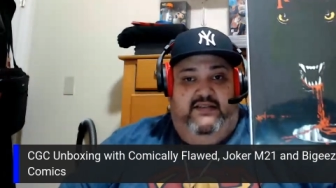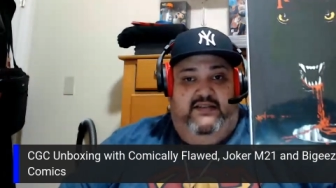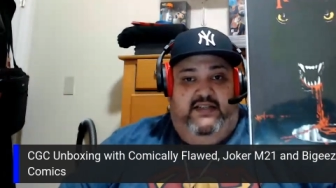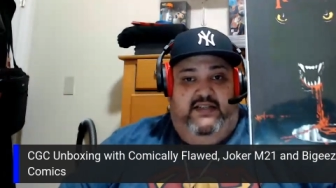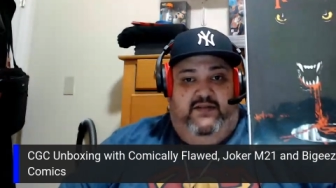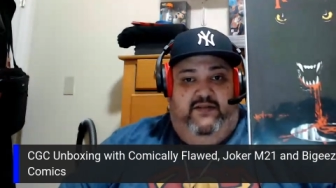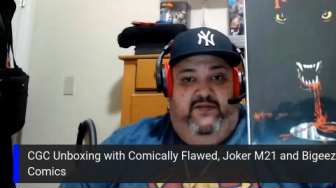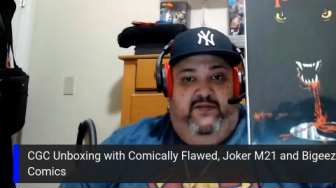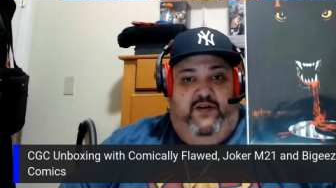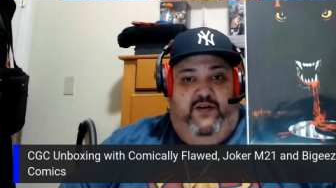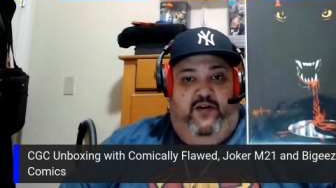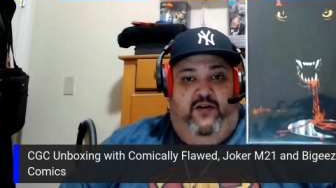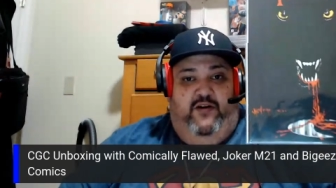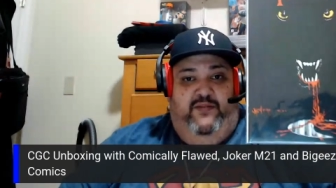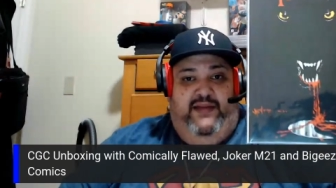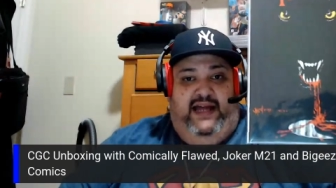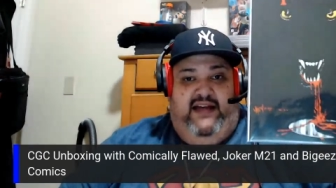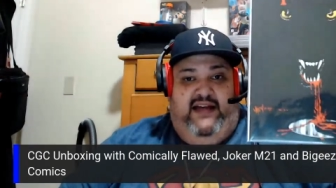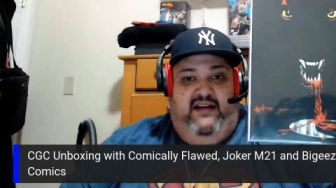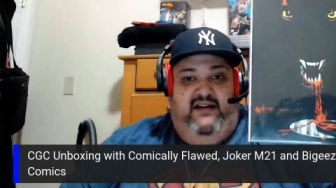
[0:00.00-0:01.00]
So for all
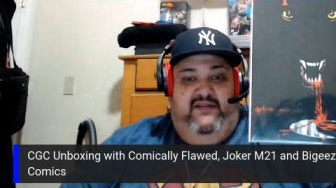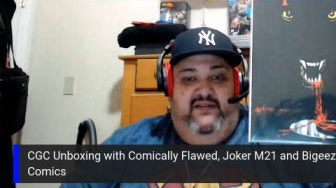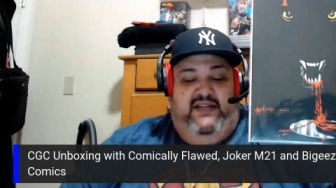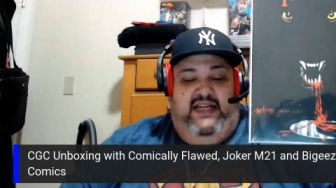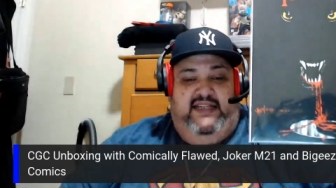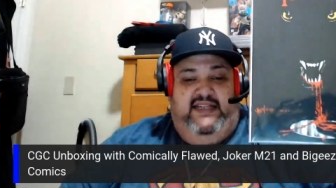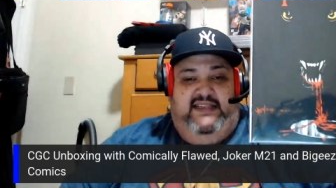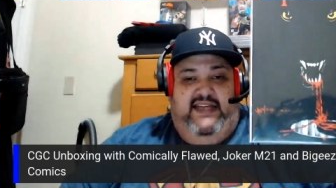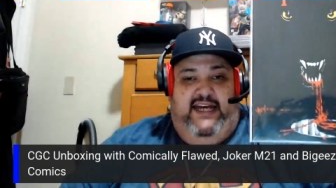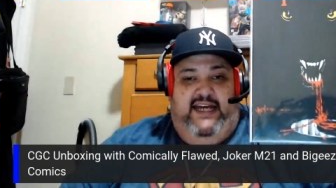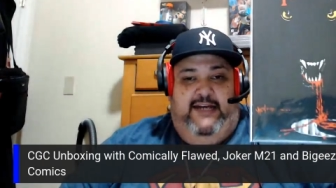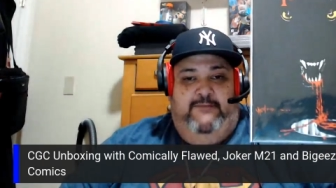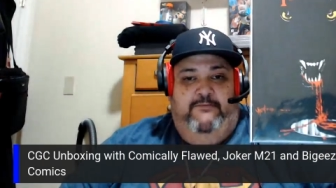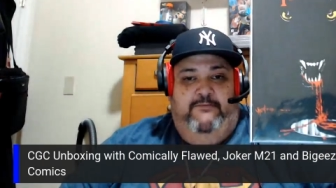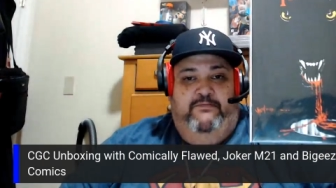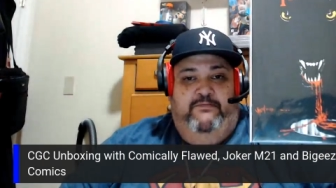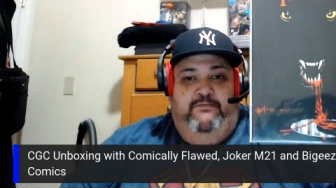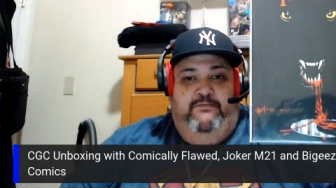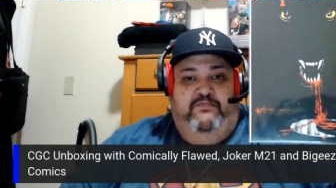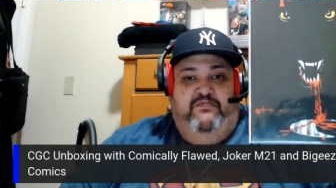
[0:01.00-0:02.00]
black cover like that,
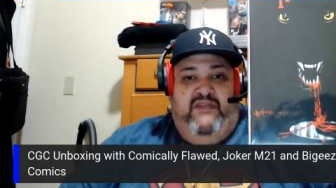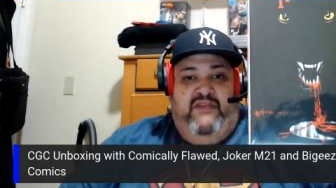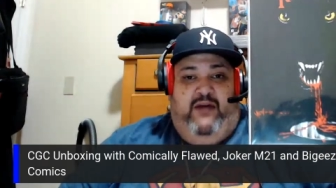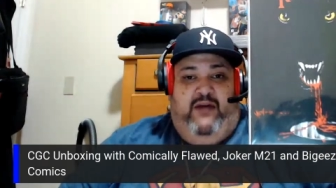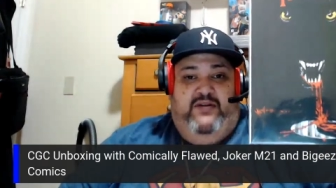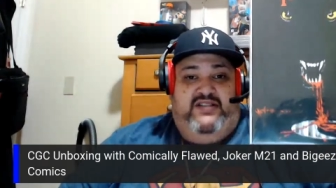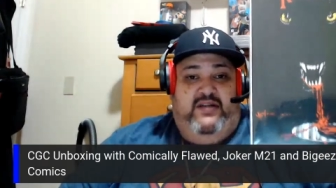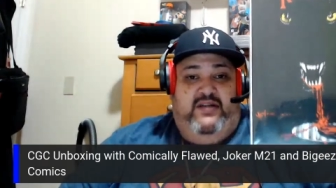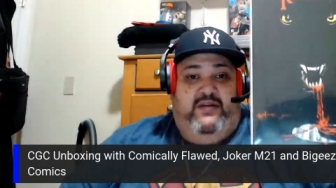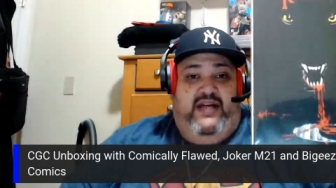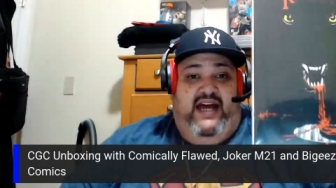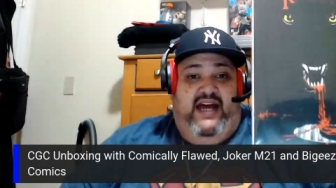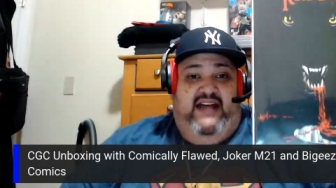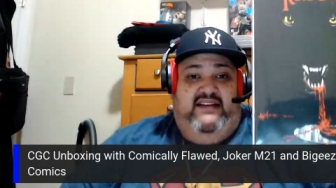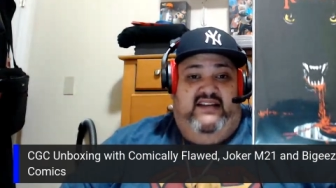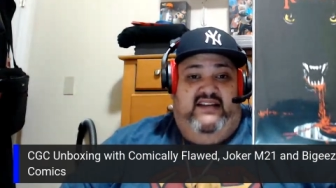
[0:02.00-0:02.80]
I wish I would have had